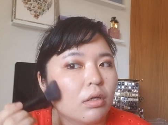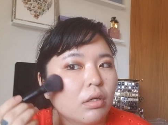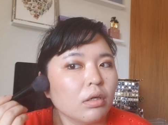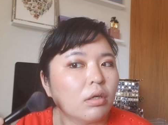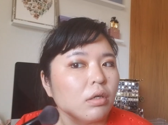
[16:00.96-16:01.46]

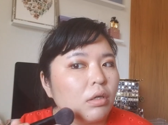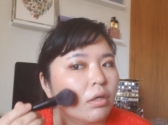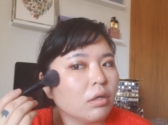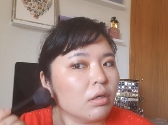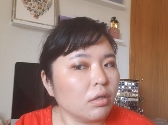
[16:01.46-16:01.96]

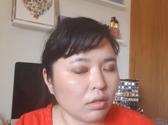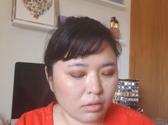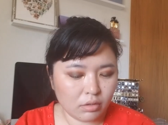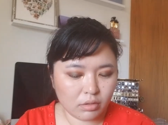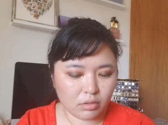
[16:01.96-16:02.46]

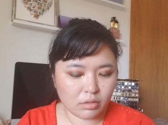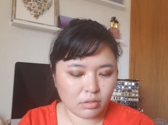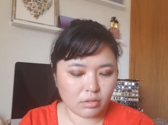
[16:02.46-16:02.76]
(no one is talking)